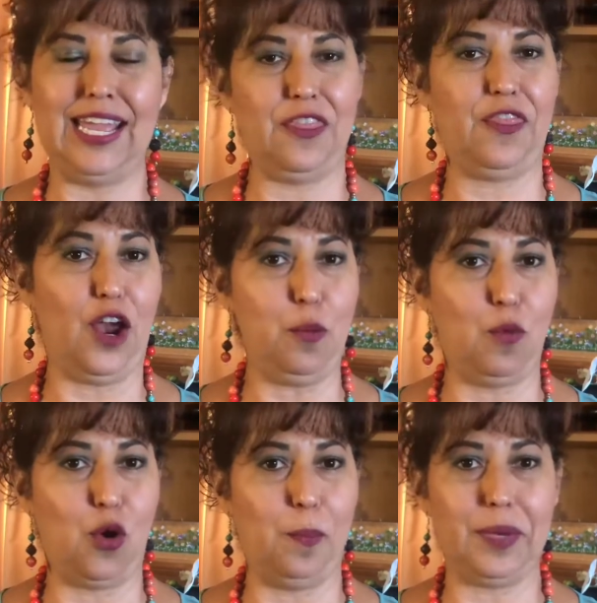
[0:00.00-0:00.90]
a
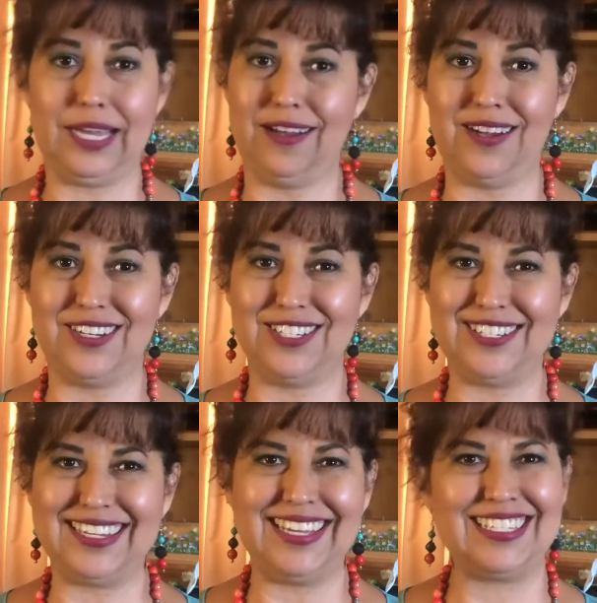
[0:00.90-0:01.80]
thermal
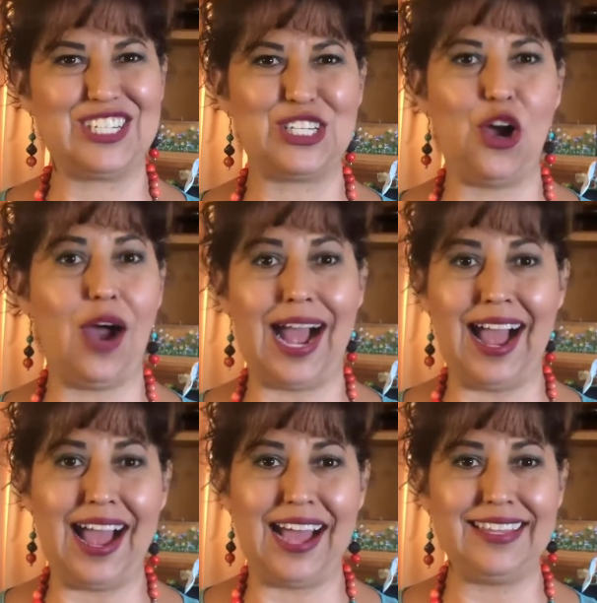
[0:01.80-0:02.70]
because it's so
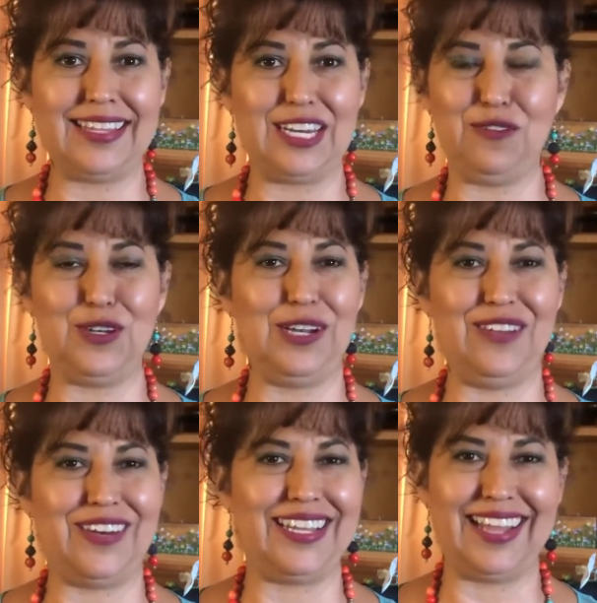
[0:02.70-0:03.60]
hot that if you
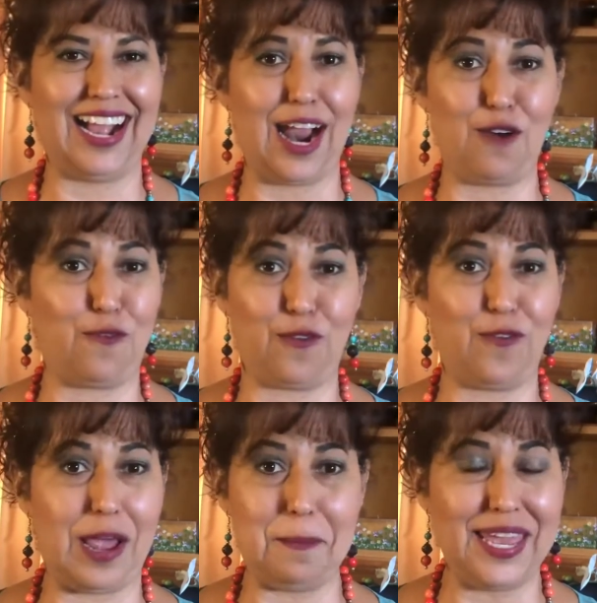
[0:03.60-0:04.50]
leave it in the car for
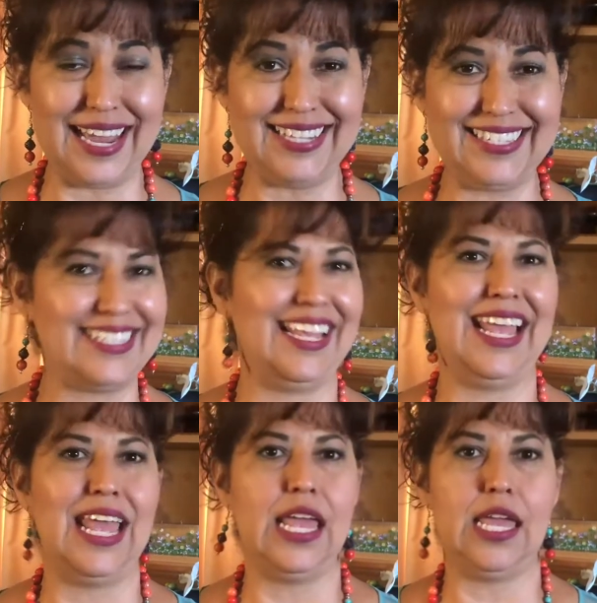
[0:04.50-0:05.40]
5 minutes,
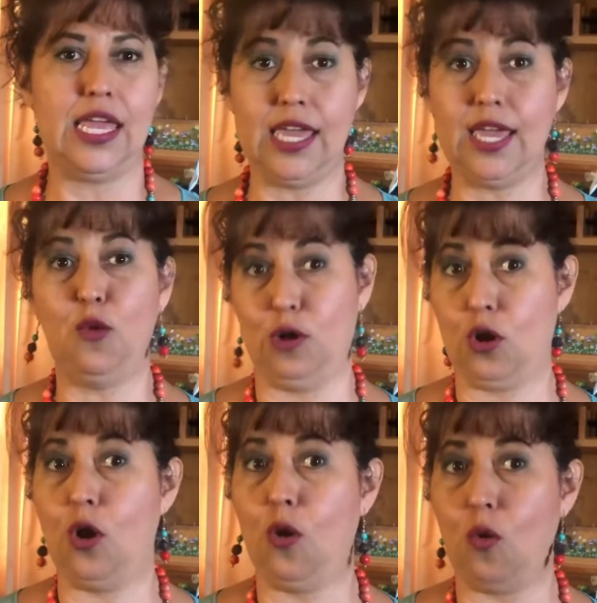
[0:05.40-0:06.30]
it will
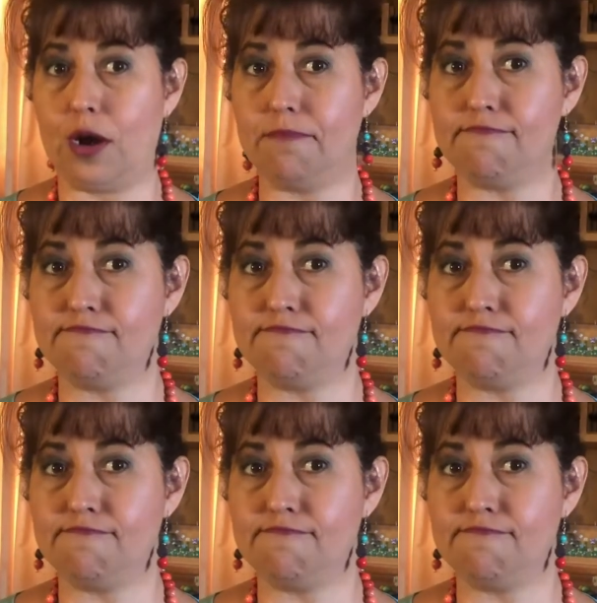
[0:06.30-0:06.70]
go warm.